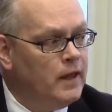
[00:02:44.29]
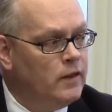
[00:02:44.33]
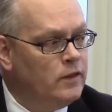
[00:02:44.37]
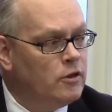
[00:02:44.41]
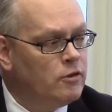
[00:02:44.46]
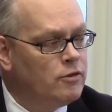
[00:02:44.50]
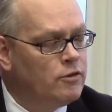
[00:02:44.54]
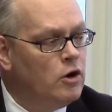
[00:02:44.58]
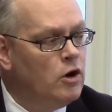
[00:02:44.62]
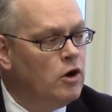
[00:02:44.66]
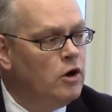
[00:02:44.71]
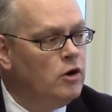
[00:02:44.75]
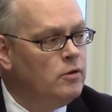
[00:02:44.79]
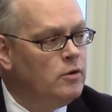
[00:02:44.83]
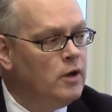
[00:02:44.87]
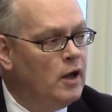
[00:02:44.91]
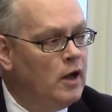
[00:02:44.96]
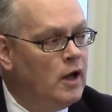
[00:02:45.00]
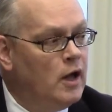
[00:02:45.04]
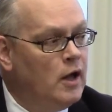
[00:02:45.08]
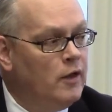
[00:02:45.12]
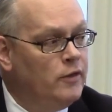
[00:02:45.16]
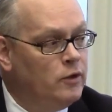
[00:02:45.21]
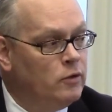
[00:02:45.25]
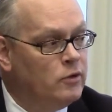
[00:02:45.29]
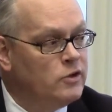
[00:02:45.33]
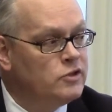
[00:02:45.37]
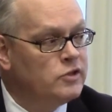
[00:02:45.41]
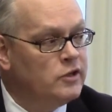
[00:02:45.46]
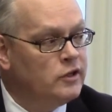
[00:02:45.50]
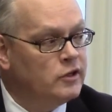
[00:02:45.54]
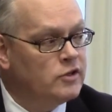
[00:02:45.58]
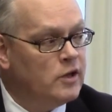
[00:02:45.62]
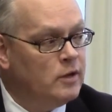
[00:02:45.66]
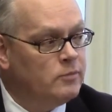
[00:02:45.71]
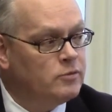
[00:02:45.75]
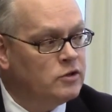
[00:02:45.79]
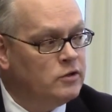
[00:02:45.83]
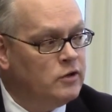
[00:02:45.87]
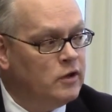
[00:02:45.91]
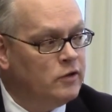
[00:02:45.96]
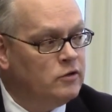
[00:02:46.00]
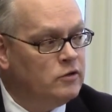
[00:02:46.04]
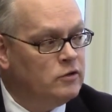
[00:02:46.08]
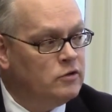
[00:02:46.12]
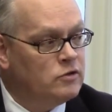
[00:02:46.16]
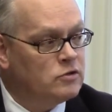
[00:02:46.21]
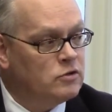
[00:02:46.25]
And the third, there is an exemption
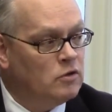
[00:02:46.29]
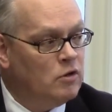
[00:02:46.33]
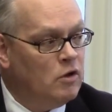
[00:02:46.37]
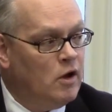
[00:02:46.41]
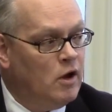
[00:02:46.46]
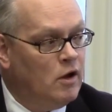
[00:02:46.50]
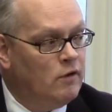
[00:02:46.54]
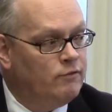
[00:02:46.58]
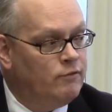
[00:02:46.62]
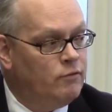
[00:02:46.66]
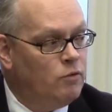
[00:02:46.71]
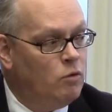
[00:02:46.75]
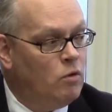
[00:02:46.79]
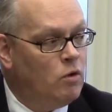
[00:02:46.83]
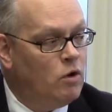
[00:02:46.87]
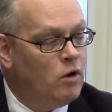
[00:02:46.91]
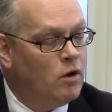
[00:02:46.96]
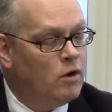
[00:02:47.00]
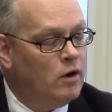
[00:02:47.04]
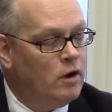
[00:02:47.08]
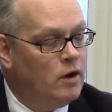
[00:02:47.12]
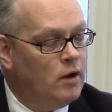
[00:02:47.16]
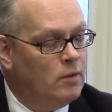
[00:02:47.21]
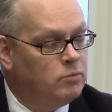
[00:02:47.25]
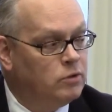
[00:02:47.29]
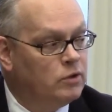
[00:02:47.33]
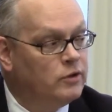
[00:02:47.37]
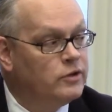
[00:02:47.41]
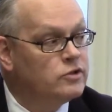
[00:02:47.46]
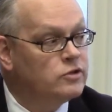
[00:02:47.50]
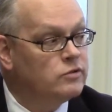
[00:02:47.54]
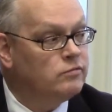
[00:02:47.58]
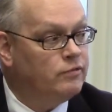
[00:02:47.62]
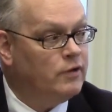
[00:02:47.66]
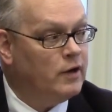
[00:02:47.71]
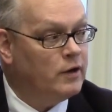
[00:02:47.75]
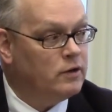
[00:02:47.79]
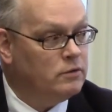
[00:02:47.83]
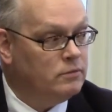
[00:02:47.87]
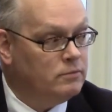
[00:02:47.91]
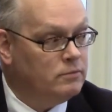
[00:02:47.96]
under this law for police and fire.